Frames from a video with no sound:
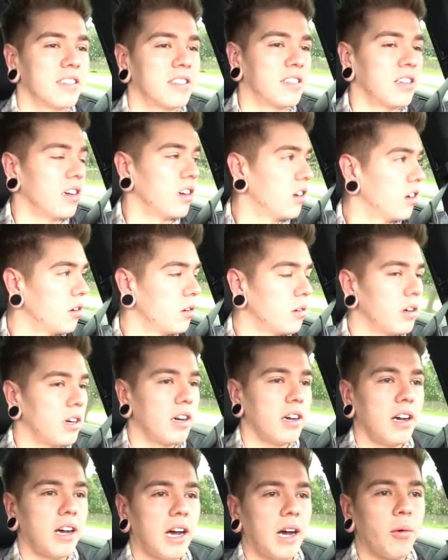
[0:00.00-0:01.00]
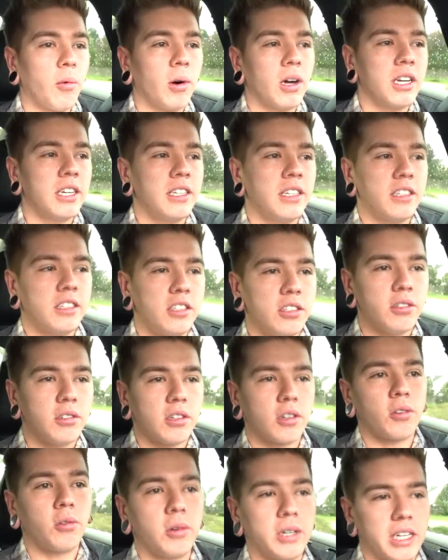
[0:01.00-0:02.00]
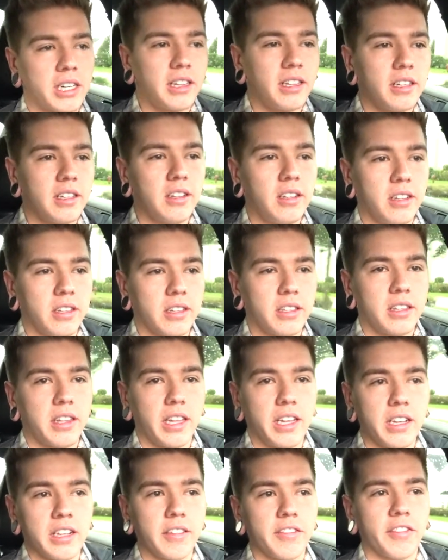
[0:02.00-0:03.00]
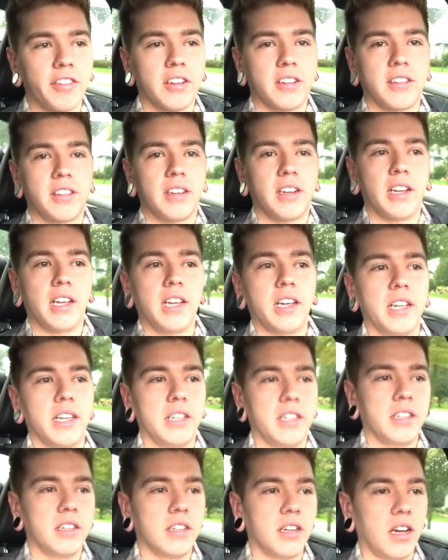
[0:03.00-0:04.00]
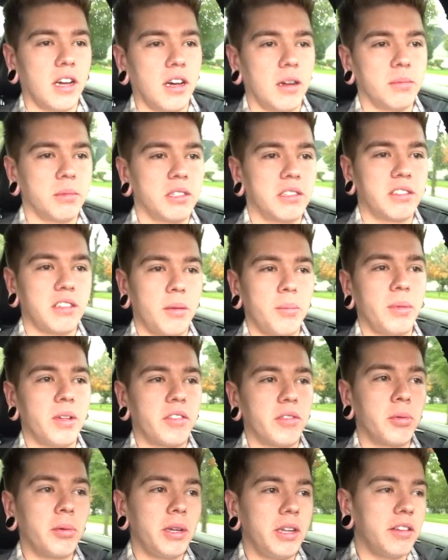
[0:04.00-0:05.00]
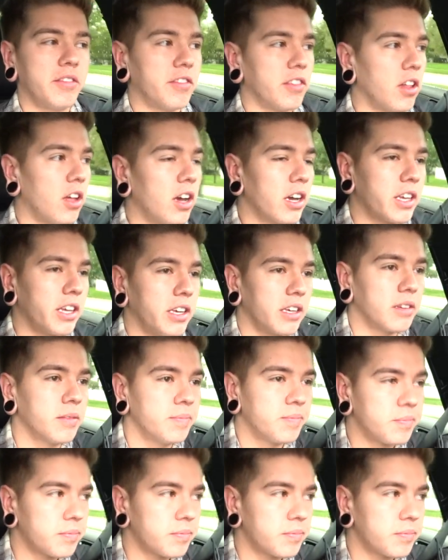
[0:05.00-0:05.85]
So, I wanted to do a quick little thing for today, um, just in between vlogging,